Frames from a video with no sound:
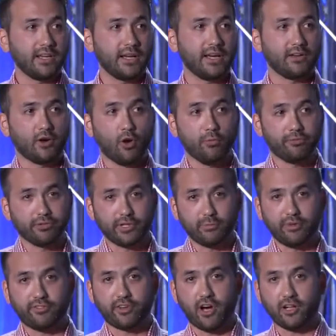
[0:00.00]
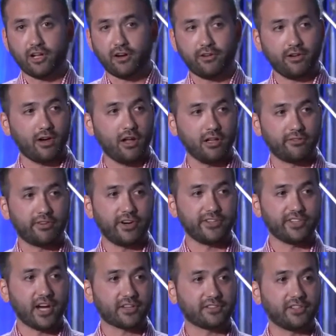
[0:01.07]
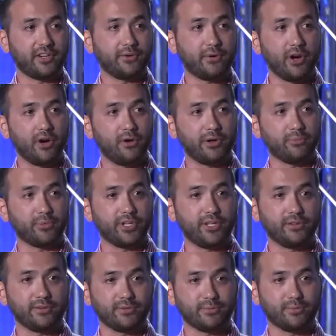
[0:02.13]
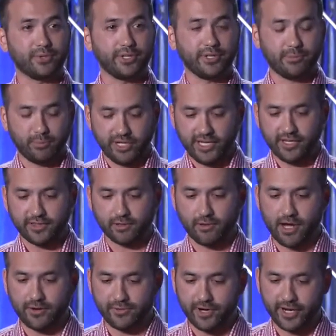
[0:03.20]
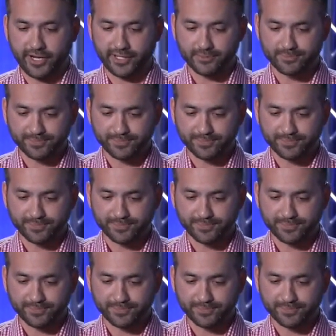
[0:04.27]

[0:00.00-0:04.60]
hopefully we've got all of our ducks in a row and we hit the ground running.